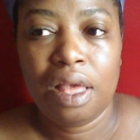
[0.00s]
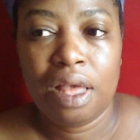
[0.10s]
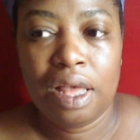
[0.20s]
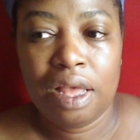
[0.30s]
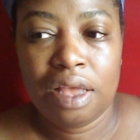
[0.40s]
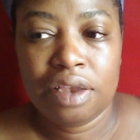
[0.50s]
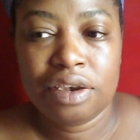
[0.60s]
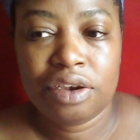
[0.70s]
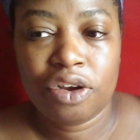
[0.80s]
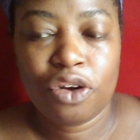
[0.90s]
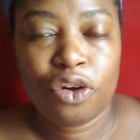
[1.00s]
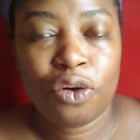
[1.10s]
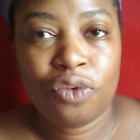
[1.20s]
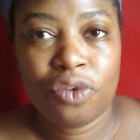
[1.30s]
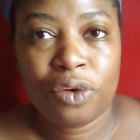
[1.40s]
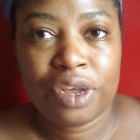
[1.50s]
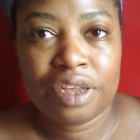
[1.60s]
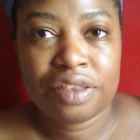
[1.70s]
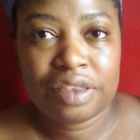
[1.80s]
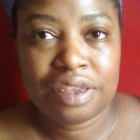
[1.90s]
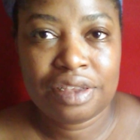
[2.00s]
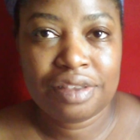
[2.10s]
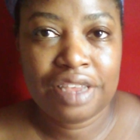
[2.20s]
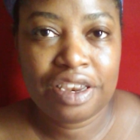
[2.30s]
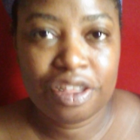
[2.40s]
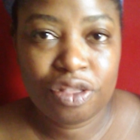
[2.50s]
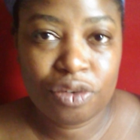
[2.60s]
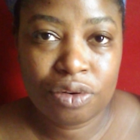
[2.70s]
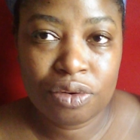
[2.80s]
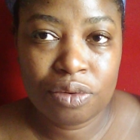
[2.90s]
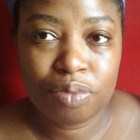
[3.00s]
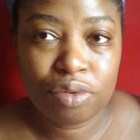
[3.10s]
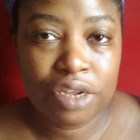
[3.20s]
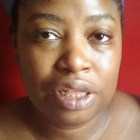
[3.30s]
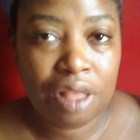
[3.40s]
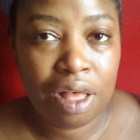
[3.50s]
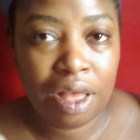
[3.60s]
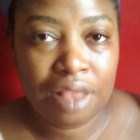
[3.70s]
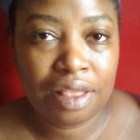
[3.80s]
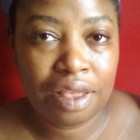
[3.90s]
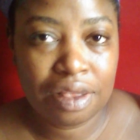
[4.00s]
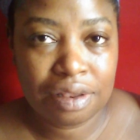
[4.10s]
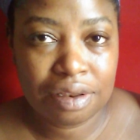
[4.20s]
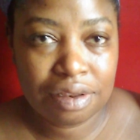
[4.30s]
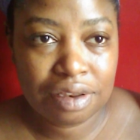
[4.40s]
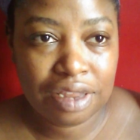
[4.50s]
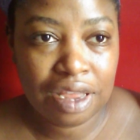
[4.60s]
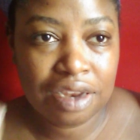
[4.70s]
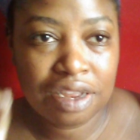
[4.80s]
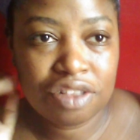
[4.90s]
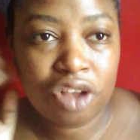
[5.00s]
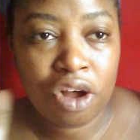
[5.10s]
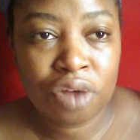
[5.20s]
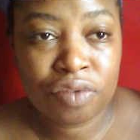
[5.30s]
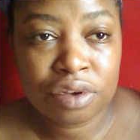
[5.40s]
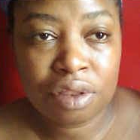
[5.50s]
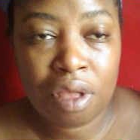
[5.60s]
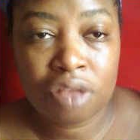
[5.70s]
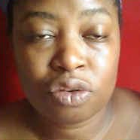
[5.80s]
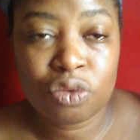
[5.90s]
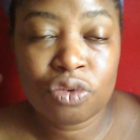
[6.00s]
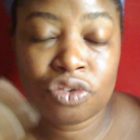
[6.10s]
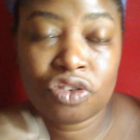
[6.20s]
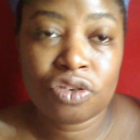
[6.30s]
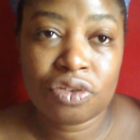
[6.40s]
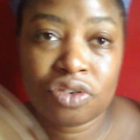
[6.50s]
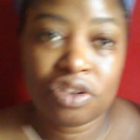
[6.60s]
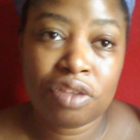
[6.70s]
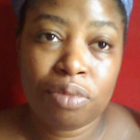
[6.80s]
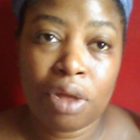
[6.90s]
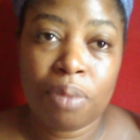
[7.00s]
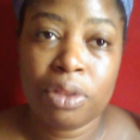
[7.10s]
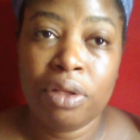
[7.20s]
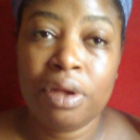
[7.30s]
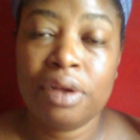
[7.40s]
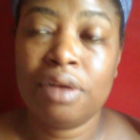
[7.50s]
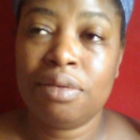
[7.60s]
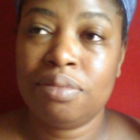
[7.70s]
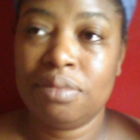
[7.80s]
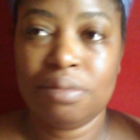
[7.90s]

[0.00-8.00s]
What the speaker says: And her whole focus is getting through pre-law and then getting into Harvard Law School so she can become a lawyer and